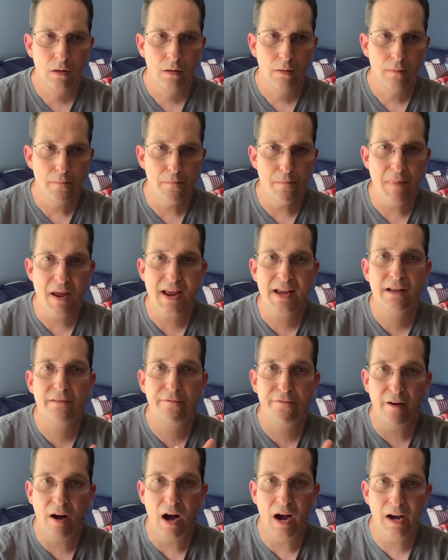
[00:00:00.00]
make
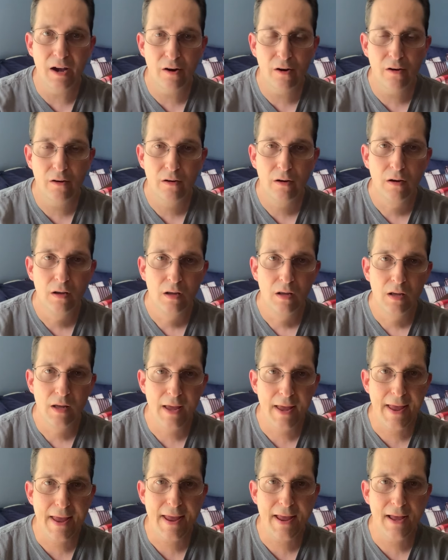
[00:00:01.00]
fire,
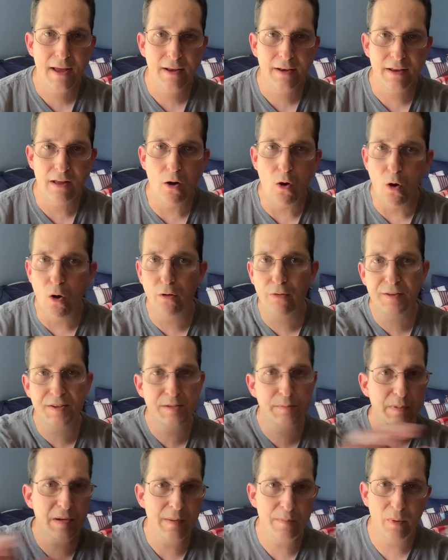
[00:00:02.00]
and all
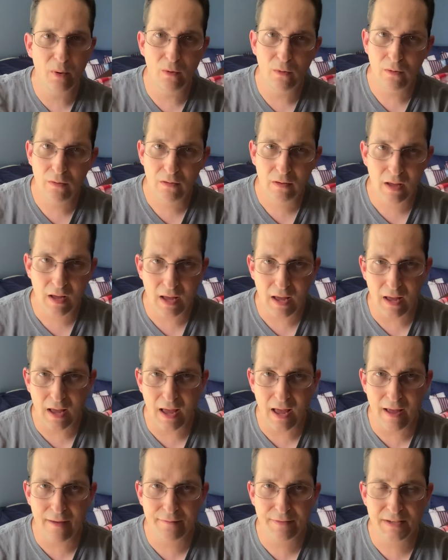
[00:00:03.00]
these people
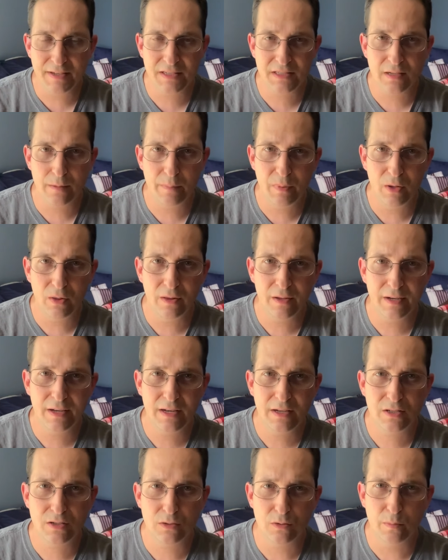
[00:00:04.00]
have this
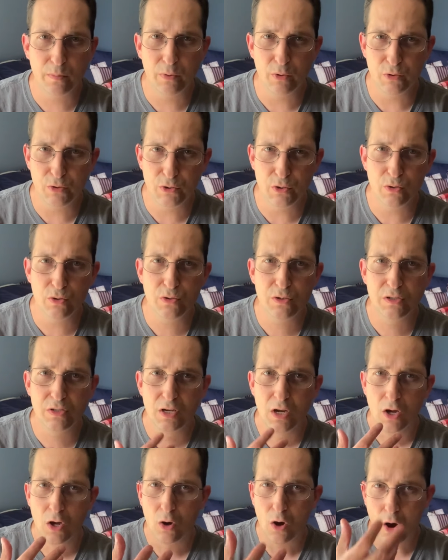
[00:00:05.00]
ability to produce,
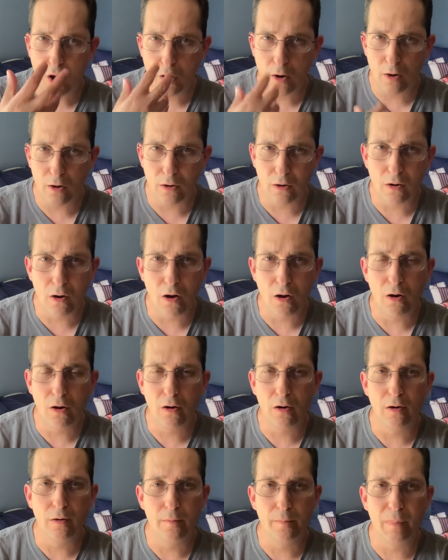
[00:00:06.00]

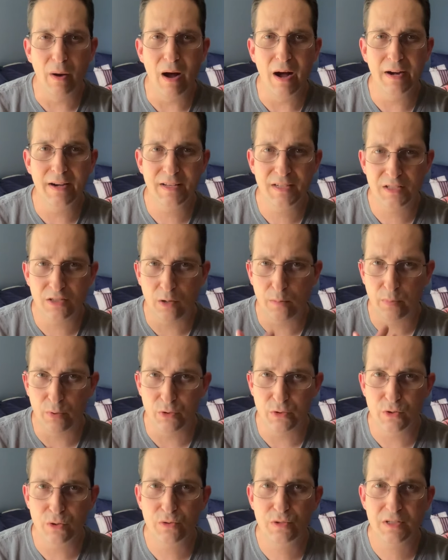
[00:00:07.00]
our bodies are
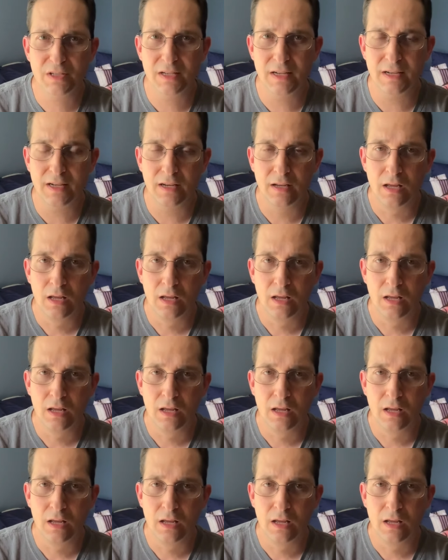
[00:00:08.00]
producing